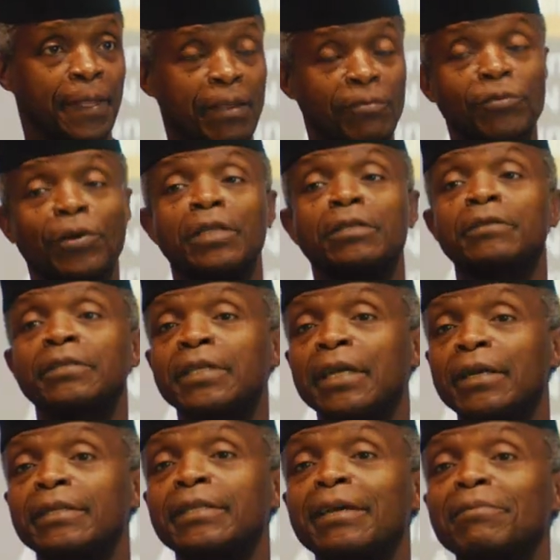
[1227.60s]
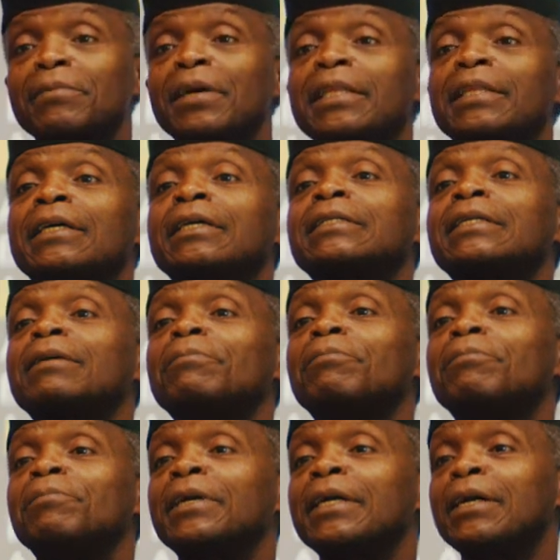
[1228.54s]
if we were to tell them that there's a
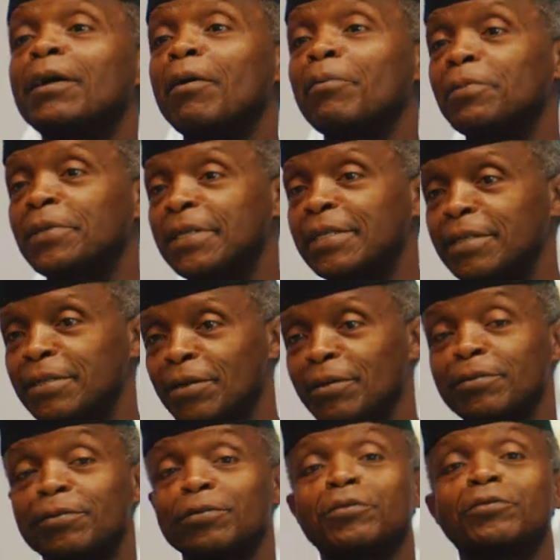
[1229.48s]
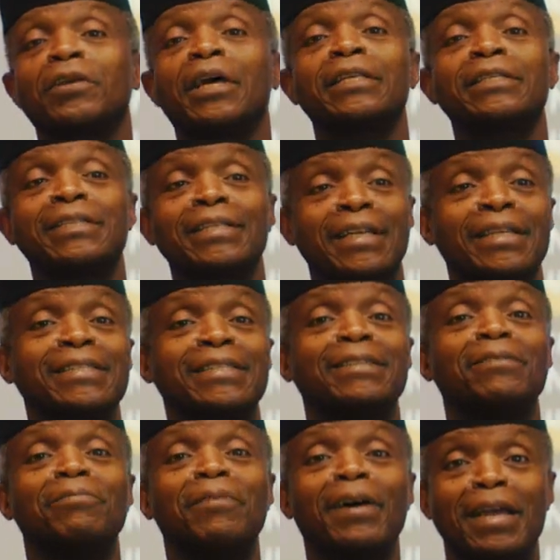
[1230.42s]
big competition to translate
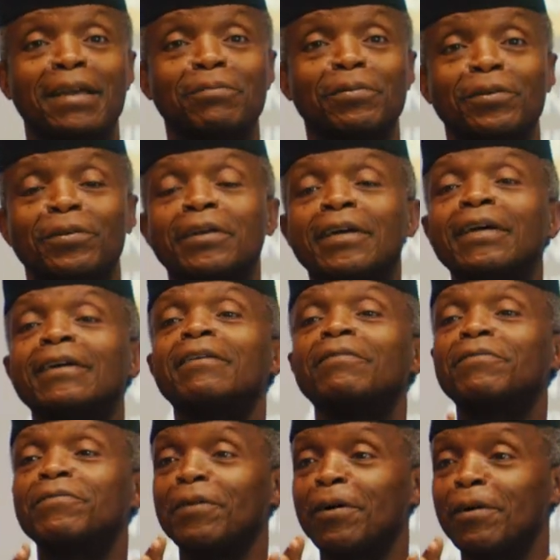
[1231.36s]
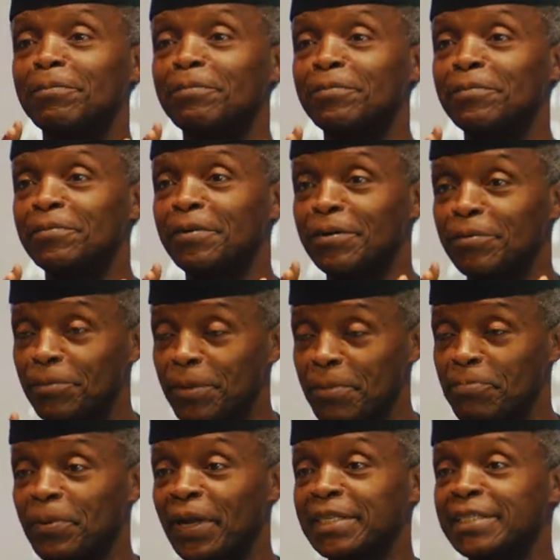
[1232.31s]
the Bible from
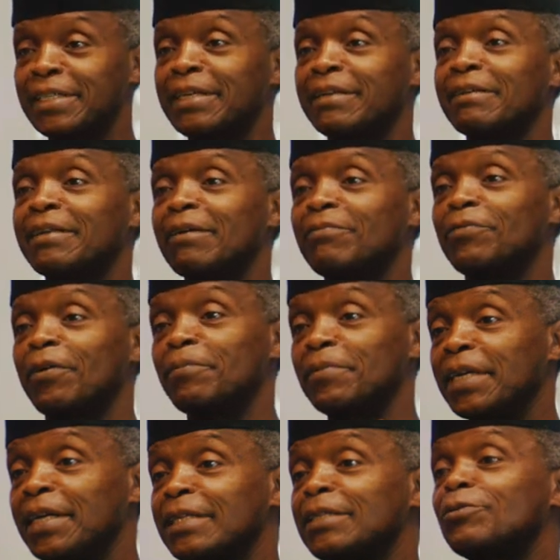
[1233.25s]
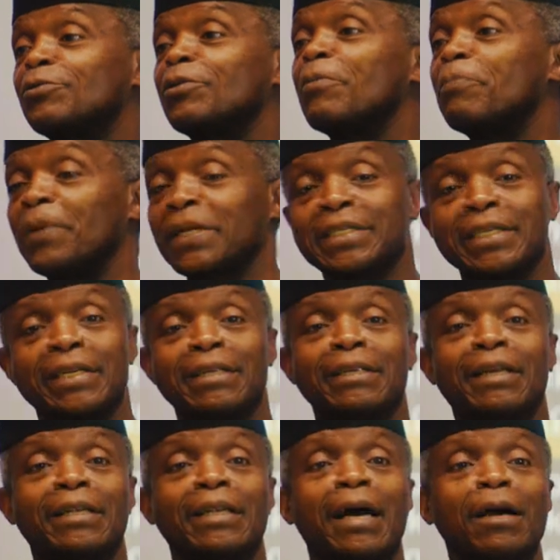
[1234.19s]
a particular, from English to a
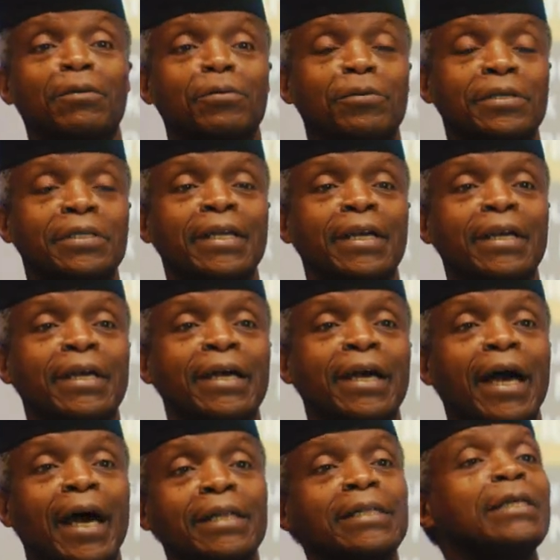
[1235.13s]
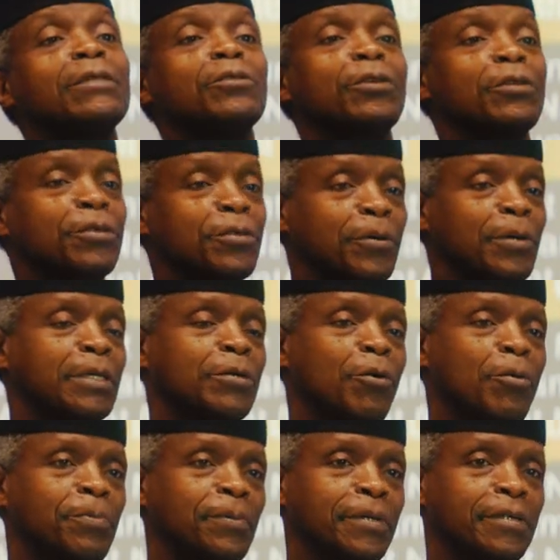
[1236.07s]
particular language, and let's just throw it
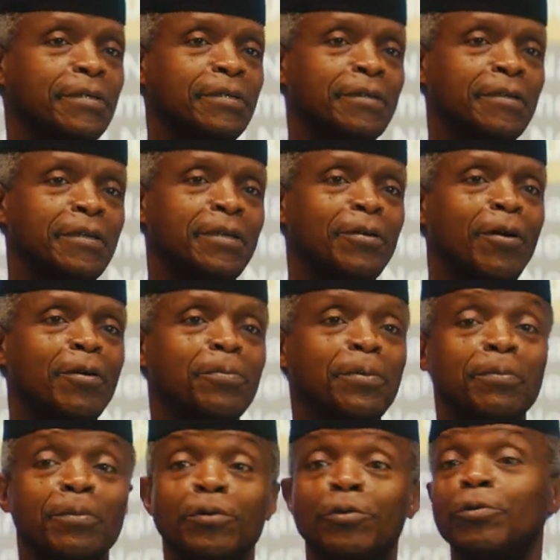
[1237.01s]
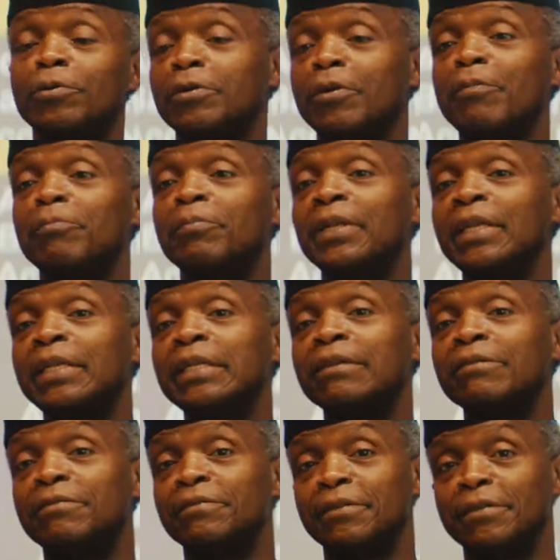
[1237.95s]
open, the young people, you will not
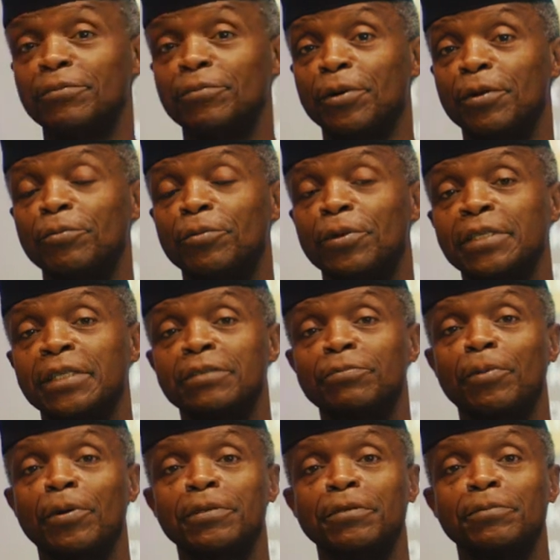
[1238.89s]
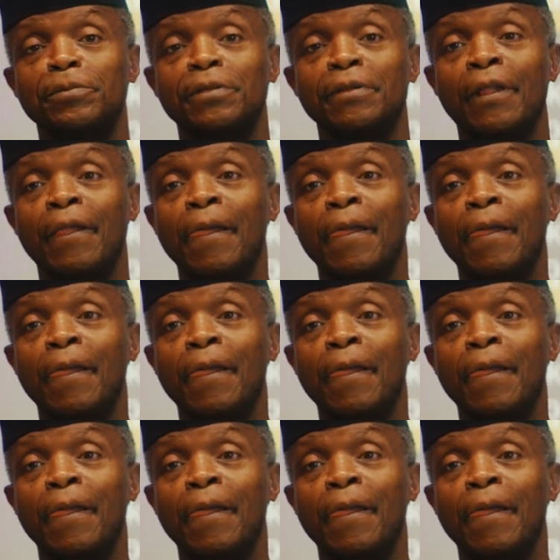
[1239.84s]
believe what is possible.